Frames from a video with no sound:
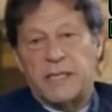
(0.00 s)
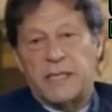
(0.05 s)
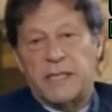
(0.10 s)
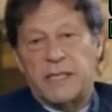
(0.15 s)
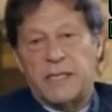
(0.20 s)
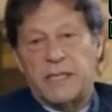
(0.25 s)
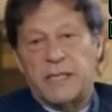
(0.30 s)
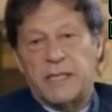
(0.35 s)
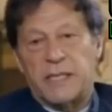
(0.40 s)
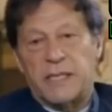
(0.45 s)

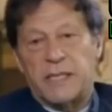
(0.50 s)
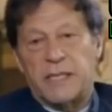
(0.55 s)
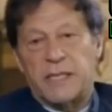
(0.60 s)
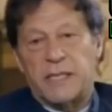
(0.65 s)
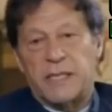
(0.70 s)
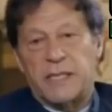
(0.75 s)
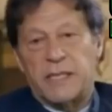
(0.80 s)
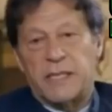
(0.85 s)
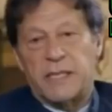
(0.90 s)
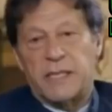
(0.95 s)

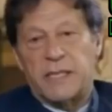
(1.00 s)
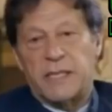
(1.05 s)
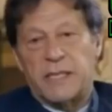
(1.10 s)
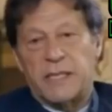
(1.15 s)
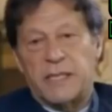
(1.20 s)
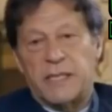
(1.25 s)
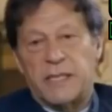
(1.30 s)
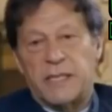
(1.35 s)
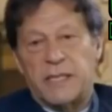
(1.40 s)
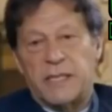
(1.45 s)

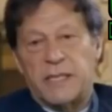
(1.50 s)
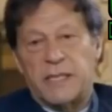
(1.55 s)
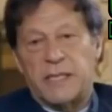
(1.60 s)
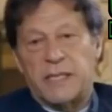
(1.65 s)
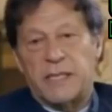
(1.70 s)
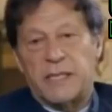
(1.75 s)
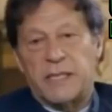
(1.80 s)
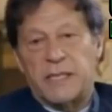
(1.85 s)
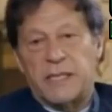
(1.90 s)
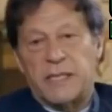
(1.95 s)

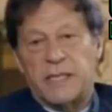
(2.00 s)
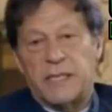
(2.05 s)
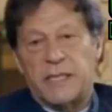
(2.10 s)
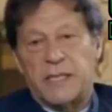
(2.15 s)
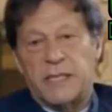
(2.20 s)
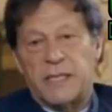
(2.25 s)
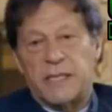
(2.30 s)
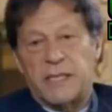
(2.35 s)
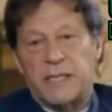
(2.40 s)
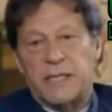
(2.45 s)

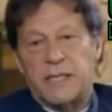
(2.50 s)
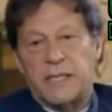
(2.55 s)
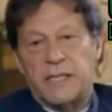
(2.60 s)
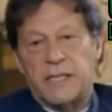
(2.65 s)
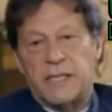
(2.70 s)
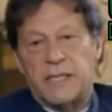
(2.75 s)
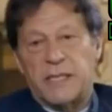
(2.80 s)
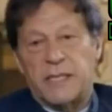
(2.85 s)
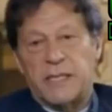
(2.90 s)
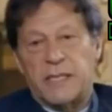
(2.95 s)

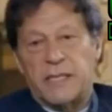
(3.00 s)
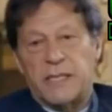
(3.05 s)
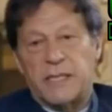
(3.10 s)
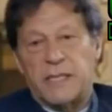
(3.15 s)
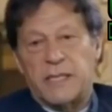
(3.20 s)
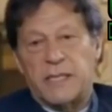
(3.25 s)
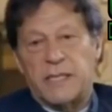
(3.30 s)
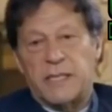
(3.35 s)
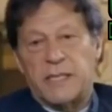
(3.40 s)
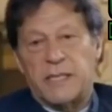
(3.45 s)

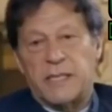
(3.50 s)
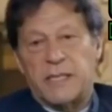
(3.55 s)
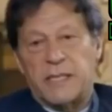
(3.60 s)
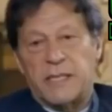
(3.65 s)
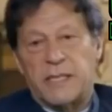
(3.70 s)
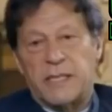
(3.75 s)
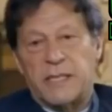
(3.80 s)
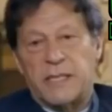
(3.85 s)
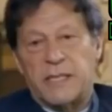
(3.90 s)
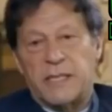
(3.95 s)

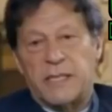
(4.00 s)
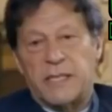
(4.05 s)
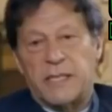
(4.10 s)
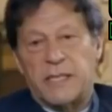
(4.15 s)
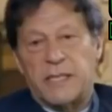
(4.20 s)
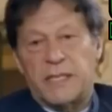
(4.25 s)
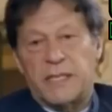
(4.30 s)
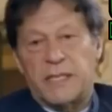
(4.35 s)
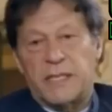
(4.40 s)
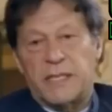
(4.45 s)

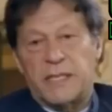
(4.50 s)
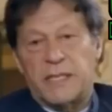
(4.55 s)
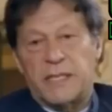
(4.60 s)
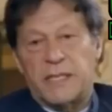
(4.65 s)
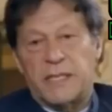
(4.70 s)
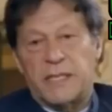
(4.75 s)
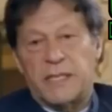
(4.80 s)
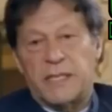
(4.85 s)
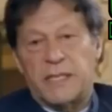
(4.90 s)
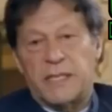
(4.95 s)

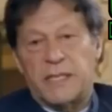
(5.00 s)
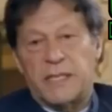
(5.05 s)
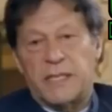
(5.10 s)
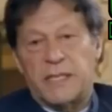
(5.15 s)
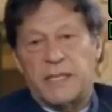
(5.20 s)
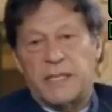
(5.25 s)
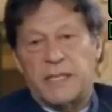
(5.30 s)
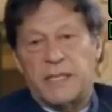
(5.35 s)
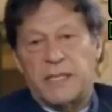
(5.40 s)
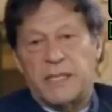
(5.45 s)

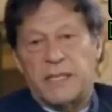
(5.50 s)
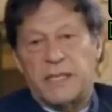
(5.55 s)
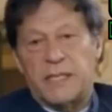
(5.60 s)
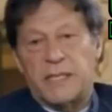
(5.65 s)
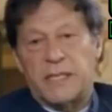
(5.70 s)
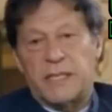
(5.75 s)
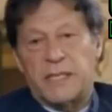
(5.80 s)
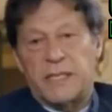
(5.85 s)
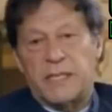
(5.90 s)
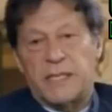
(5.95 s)

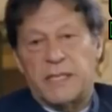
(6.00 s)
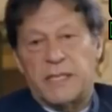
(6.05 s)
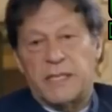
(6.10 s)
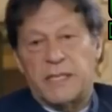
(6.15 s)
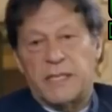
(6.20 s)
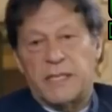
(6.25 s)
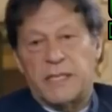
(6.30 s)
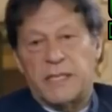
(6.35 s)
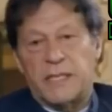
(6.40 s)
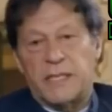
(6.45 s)

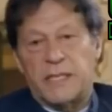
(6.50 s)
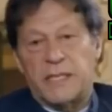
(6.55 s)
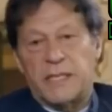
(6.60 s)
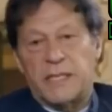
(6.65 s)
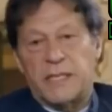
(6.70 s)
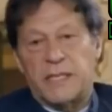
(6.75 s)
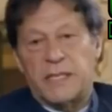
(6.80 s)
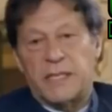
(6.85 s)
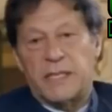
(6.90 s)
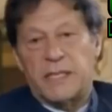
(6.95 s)

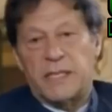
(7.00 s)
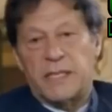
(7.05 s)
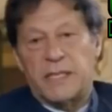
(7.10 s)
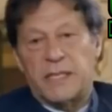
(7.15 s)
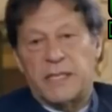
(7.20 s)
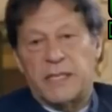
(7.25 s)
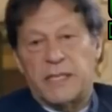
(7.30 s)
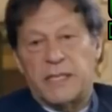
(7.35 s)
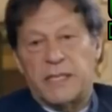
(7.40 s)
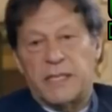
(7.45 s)

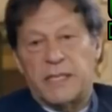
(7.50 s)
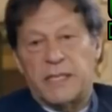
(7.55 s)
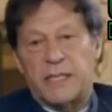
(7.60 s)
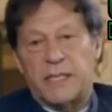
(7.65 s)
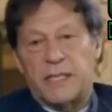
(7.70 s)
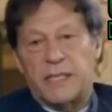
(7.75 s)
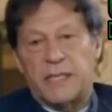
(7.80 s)
[no speech]